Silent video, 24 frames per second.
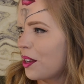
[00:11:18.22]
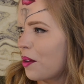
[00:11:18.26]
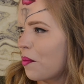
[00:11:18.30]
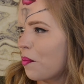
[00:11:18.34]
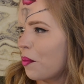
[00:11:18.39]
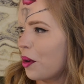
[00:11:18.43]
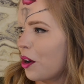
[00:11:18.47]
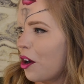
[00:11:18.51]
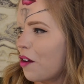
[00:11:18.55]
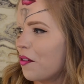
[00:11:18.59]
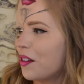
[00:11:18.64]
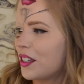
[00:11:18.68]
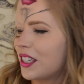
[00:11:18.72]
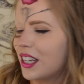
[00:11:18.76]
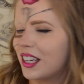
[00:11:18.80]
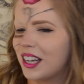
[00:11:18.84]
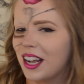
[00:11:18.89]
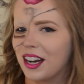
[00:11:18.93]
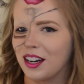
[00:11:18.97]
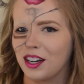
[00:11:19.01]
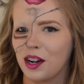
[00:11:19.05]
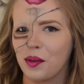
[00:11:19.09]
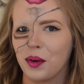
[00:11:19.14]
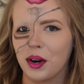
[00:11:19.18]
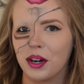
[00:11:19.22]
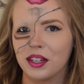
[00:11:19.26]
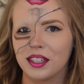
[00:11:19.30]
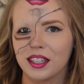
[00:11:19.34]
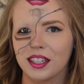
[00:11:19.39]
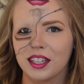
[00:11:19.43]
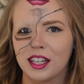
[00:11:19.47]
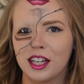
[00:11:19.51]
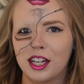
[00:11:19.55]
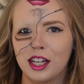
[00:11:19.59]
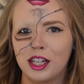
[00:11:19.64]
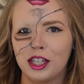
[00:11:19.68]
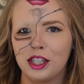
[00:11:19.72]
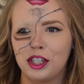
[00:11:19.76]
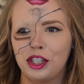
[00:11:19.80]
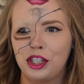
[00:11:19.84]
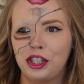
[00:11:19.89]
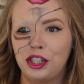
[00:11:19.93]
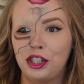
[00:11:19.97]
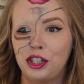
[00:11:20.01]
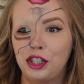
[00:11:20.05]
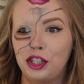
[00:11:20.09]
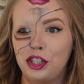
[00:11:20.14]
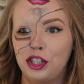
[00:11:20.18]
But all of a sudden out of nowhere it was like,
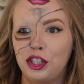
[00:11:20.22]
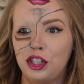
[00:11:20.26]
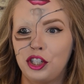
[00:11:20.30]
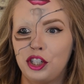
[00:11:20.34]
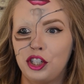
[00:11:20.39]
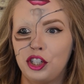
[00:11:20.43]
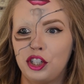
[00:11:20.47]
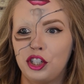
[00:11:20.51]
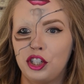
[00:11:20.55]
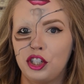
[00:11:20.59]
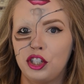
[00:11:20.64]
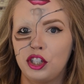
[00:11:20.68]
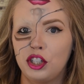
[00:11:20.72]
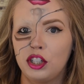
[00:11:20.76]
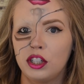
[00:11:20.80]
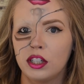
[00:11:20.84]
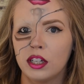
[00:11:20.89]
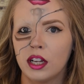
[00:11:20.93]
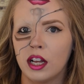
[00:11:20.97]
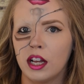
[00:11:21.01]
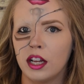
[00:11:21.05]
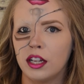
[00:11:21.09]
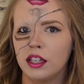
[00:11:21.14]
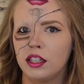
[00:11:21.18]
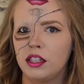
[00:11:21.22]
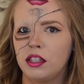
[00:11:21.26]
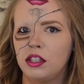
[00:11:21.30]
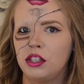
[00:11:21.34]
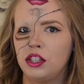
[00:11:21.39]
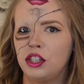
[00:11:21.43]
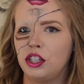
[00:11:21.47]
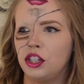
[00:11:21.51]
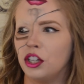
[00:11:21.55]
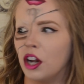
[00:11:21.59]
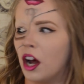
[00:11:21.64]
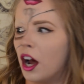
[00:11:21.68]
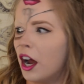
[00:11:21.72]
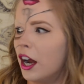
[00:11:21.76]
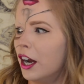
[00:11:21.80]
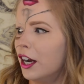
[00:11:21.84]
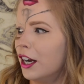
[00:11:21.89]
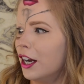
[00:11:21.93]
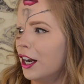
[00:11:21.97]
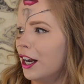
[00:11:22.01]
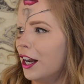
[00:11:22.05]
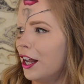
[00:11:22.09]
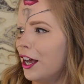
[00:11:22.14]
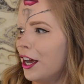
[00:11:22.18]
shh,
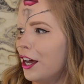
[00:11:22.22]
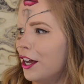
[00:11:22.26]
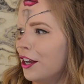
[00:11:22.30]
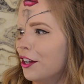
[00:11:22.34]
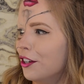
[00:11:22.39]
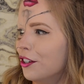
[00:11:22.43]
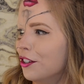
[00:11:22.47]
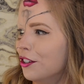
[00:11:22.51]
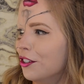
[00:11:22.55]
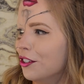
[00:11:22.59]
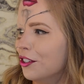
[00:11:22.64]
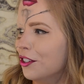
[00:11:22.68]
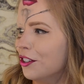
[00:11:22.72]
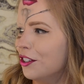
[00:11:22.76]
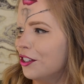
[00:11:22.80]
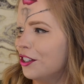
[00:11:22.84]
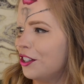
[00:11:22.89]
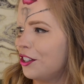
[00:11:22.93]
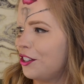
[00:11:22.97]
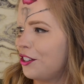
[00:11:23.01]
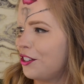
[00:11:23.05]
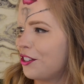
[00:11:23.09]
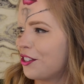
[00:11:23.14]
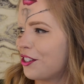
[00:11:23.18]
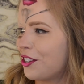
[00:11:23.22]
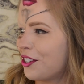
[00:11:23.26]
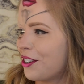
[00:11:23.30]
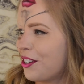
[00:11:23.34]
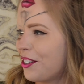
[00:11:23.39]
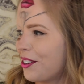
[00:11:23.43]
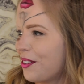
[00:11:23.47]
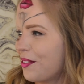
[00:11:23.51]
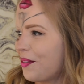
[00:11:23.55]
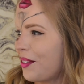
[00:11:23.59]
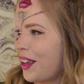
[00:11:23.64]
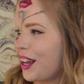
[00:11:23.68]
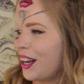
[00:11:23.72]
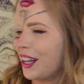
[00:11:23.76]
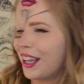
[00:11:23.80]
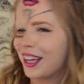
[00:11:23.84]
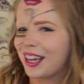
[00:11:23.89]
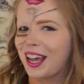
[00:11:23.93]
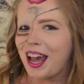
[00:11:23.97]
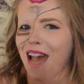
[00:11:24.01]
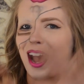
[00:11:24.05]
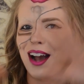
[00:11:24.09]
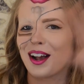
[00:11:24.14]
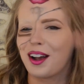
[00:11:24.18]
silence! And it
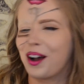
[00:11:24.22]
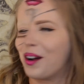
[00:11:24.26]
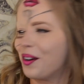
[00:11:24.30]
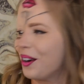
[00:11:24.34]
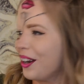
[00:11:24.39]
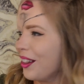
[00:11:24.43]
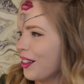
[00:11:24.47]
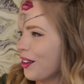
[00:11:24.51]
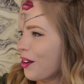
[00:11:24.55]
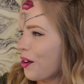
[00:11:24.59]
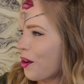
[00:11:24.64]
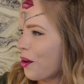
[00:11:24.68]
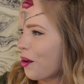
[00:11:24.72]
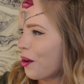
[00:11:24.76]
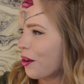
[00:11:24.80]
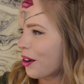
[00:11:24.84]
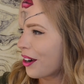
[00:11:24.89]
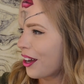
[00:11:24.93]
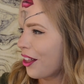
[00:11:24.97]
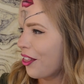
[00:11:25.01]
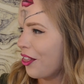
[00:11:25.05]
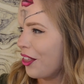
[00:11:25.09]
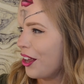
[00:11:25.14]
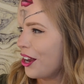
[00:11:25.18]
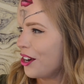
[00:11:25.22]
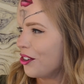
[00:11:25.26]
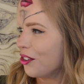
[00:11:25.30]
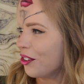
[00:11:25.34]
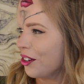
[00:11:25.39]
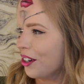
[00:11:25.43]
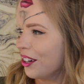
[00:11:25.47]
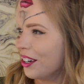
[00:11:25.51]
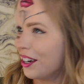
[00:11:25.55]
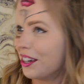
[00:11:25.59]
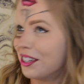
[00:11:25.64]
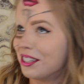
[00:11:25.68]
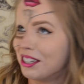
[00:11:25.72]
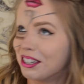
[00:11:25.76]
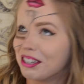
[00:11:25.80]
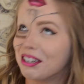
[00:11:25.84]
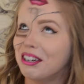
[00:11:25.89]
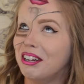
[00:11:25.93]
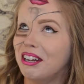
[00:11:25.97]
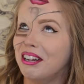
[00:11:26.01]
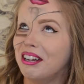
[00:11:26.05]
like echoed in the whole cathedral, and I was like,